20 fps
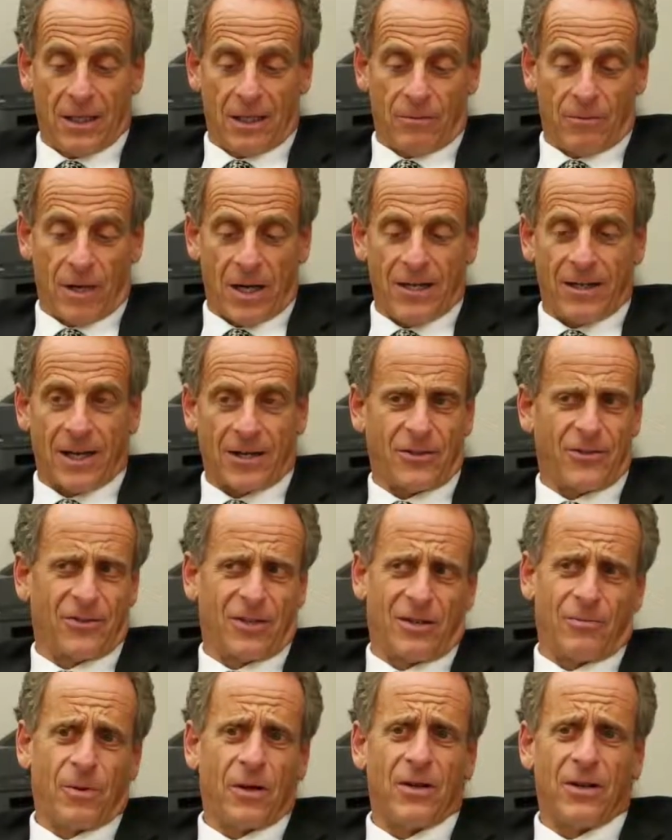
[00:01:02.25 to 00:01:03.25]
My industrial
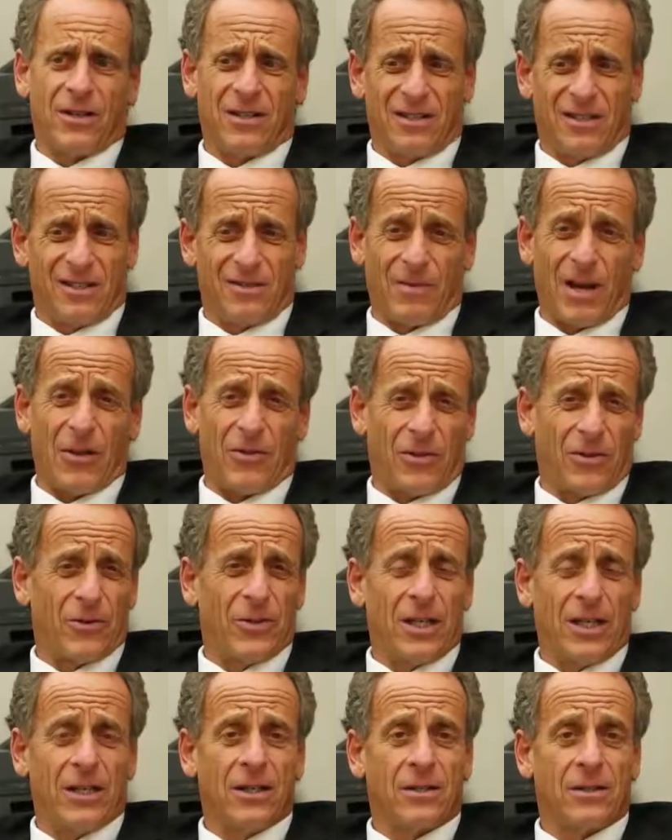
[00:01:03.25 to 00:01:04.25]
experience is about 30
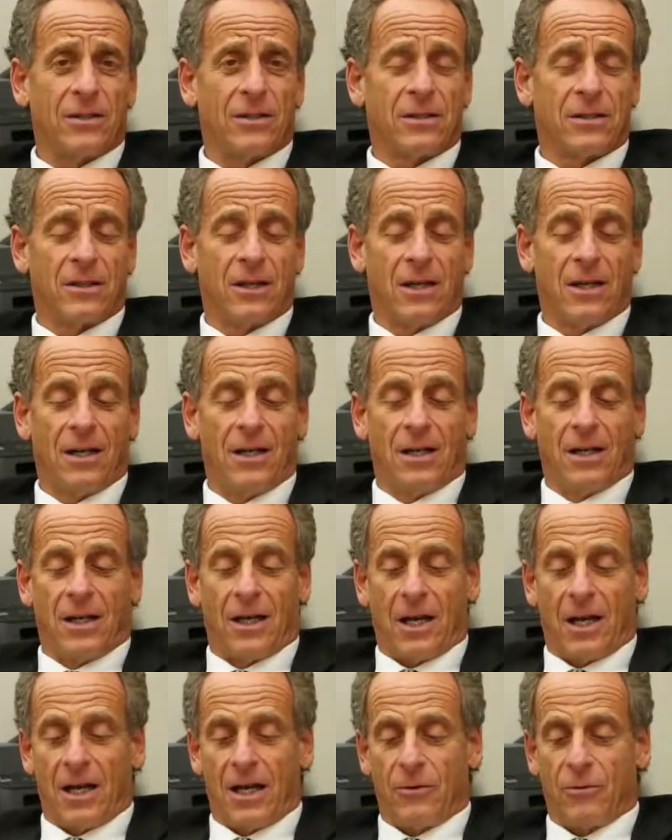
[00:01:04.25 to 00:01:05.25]
years.
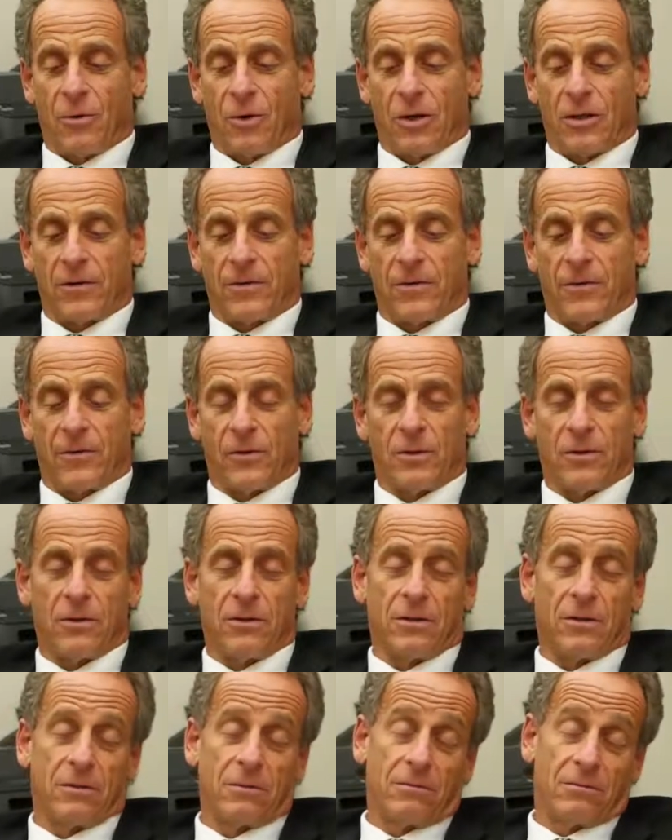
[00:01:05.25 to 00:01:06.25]
I worked
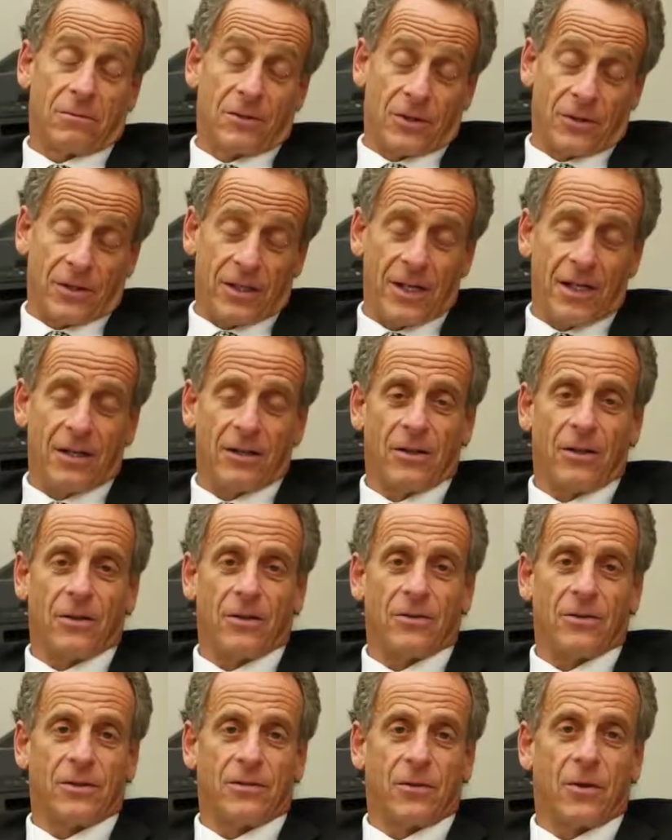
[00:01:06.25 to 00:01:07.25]
for 13 of
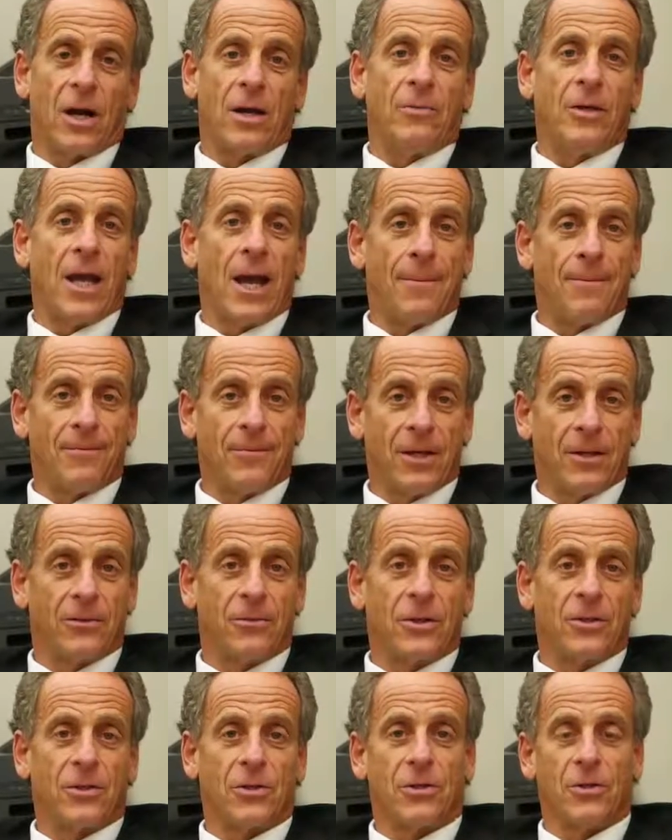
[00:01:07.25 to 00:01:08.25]
those for IBM in the
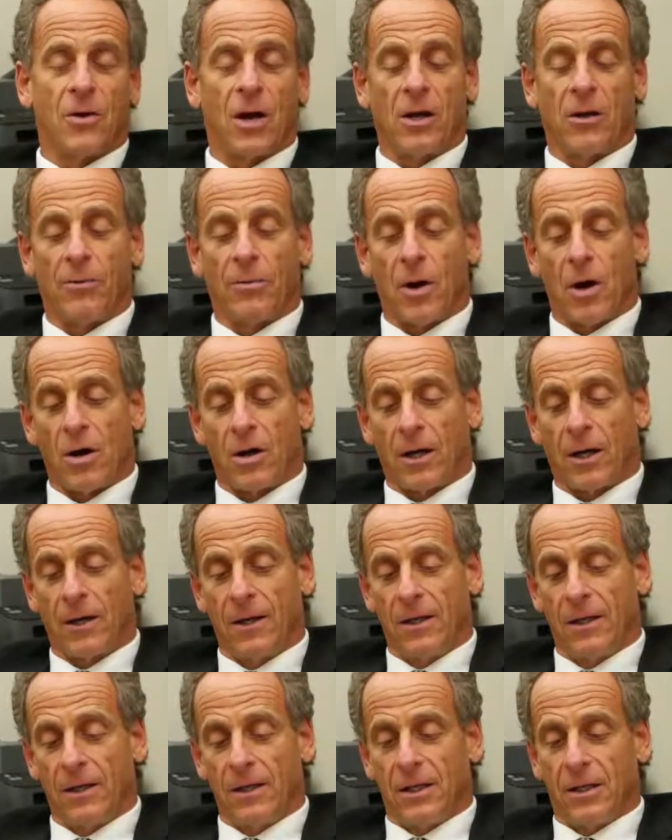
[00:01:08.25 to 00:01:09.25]
Research Triangle Park,
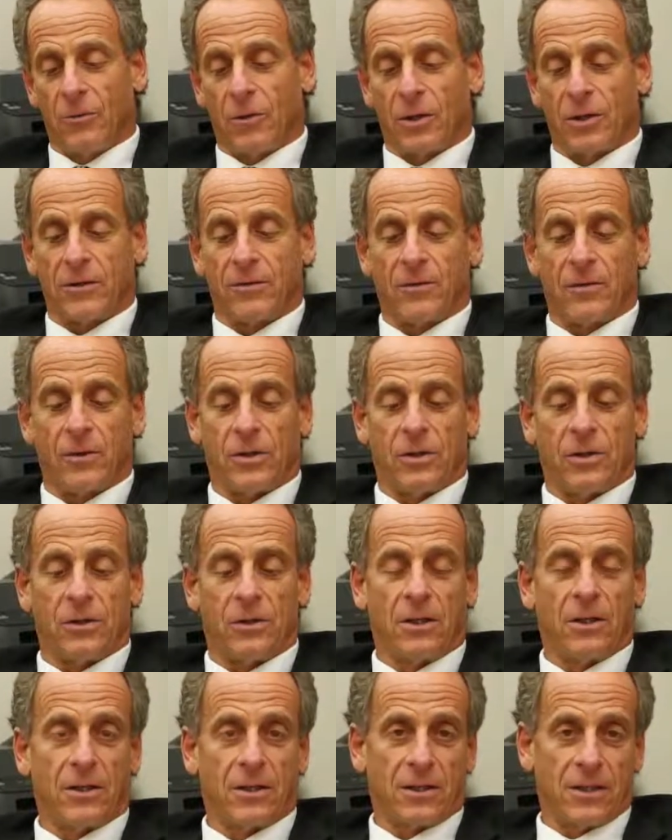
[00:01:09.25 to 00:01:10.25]
worked for
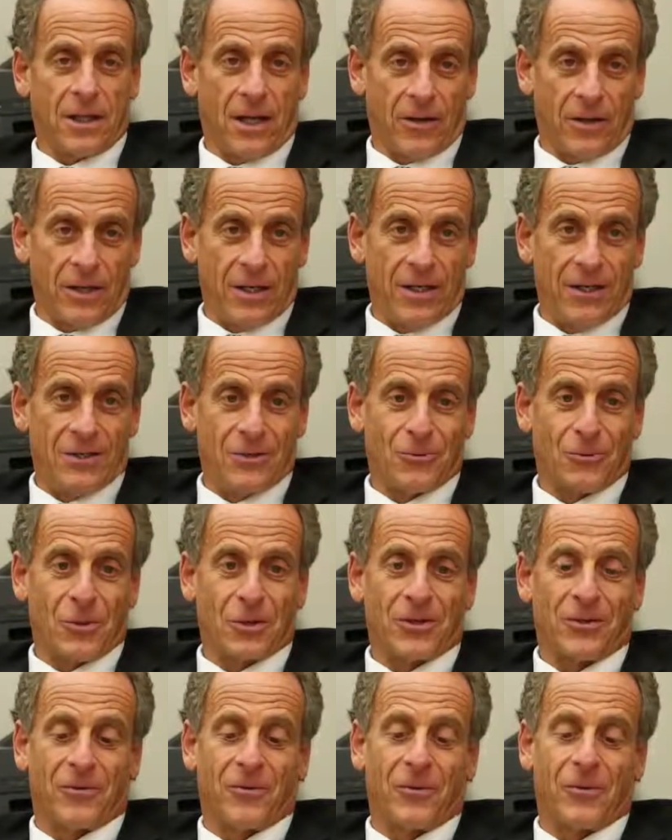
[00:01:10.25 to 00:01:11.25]
Herc Celanese,
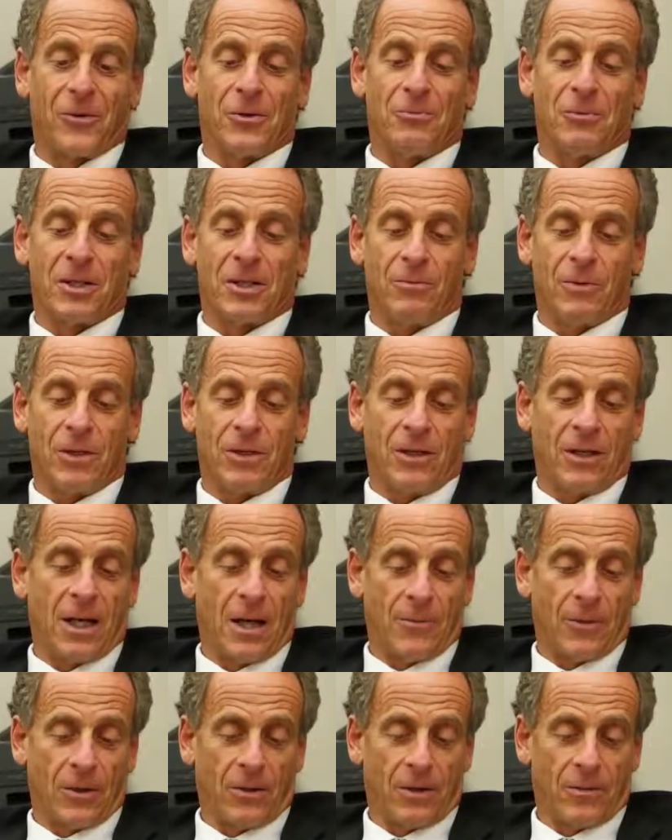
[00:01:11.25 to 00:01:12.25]
worked for Mitsubishi
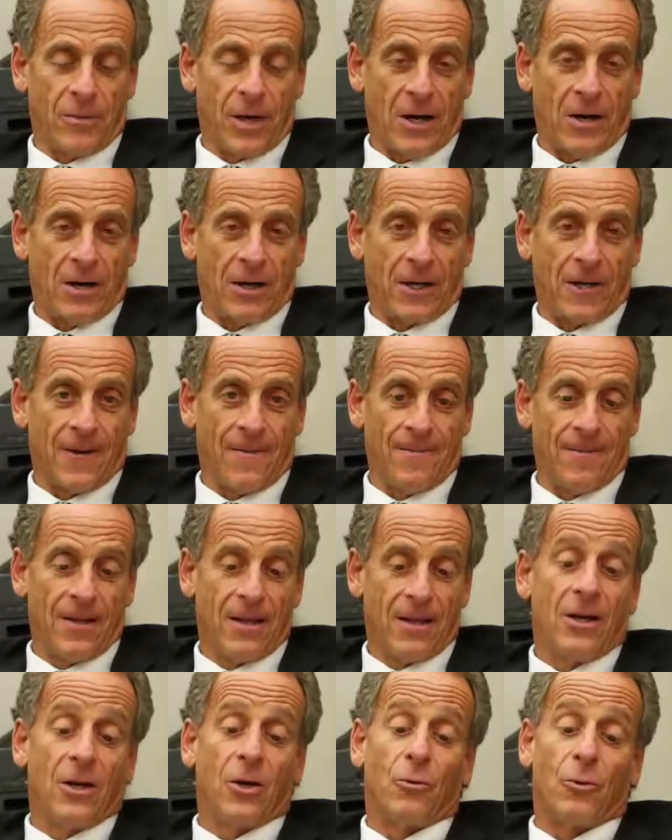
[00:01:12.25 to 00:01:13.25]
Chemical America,
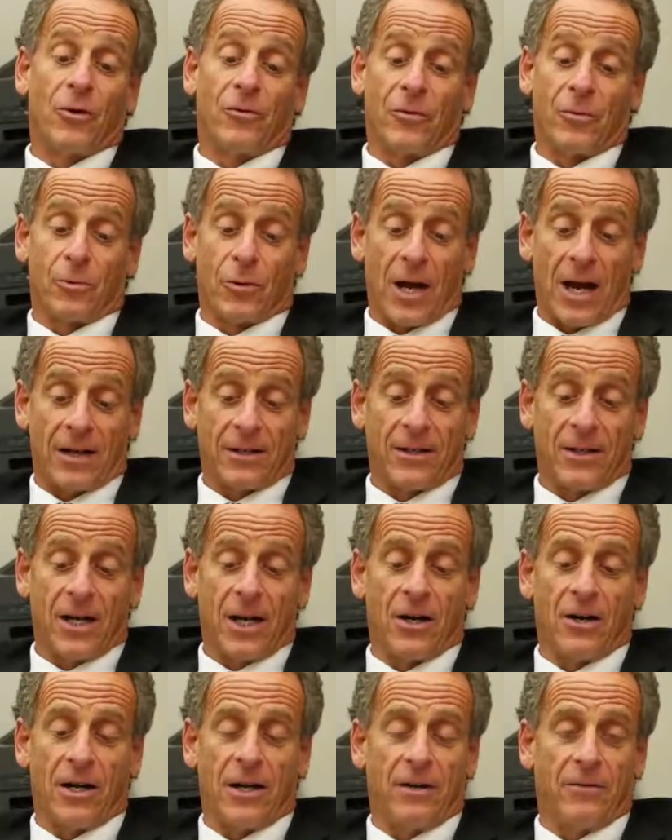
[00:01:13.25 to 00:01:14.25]
worked for
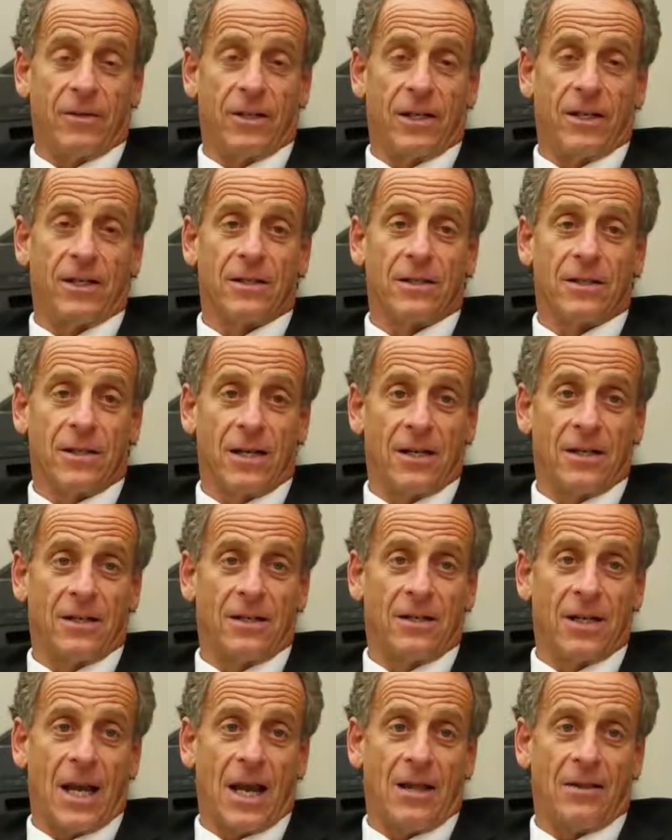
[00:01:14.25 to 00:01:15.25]
Praxair, and did a stint
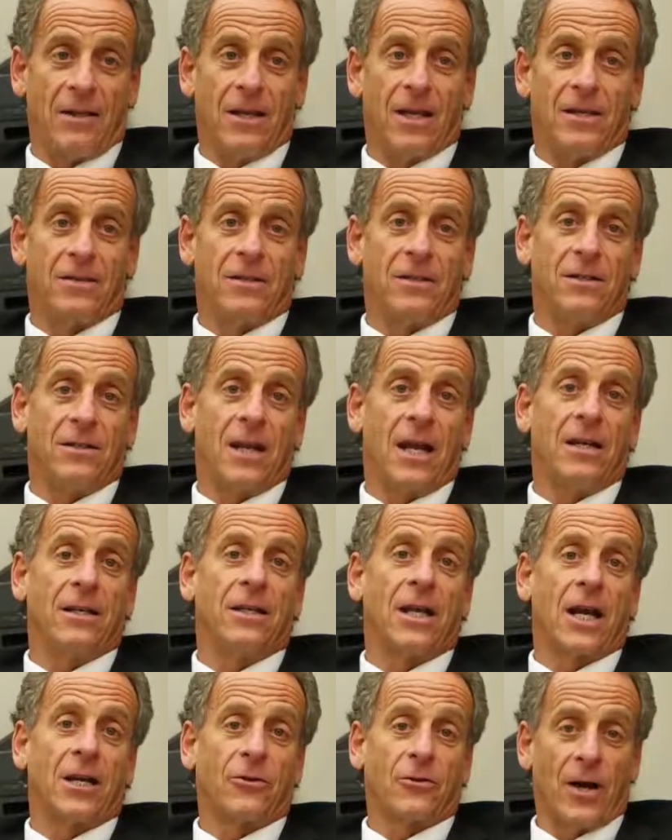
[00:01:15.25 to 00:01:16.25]
at the NC State
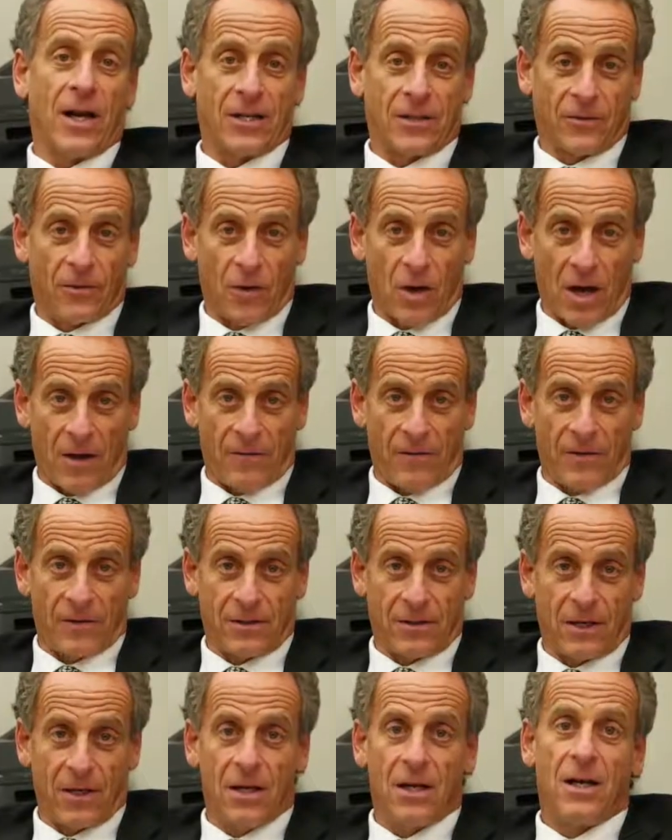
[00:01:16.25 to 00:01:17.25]
Tech Transfer
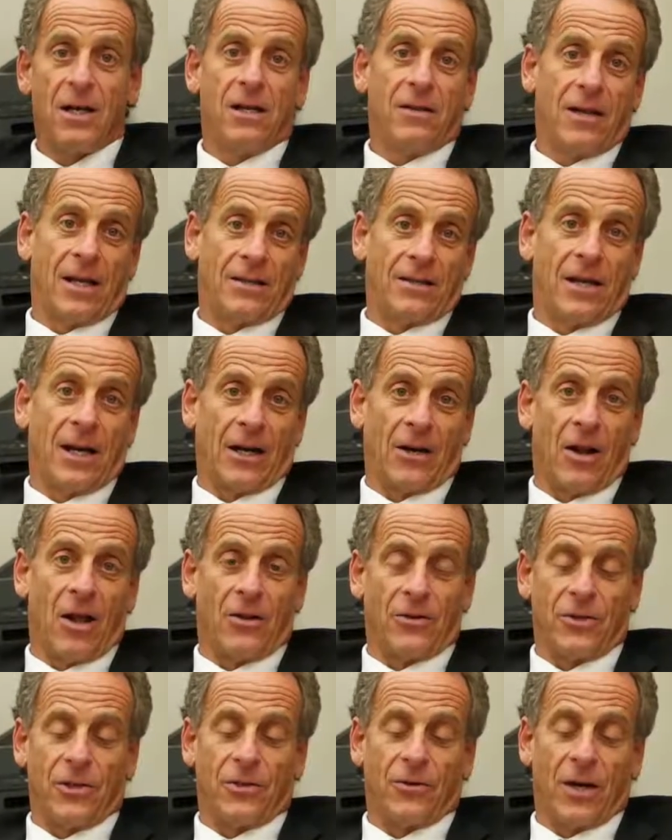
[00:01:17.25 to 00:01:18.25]
Office. That's
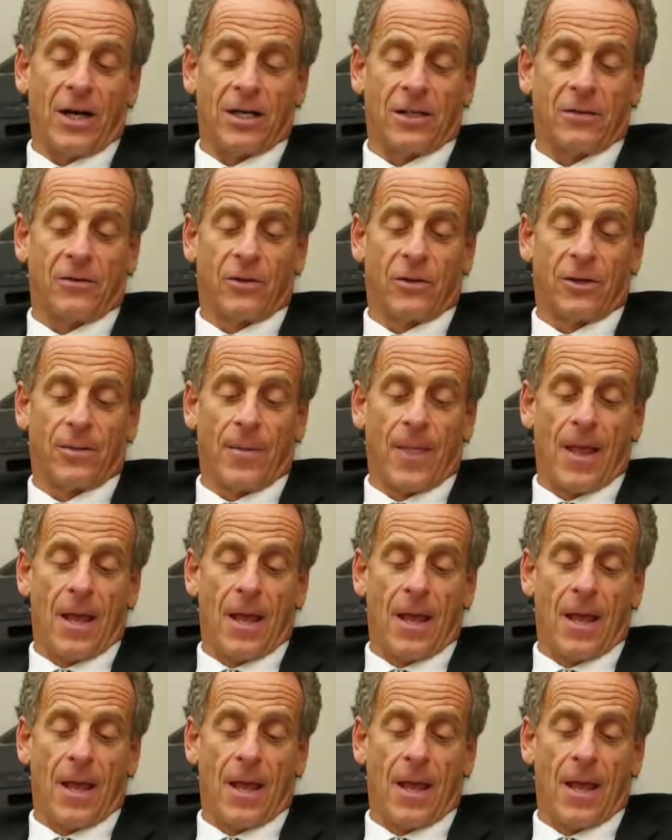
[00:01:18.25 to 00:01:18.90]
technology transfer.